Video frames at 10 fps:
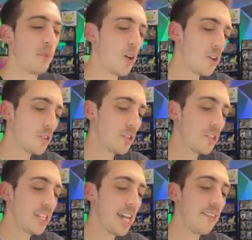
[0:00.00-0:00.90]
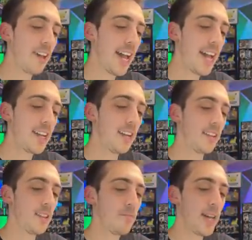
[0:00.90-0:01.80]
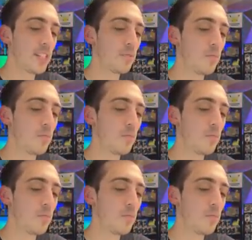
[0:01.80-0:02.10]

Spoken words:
personally have had the best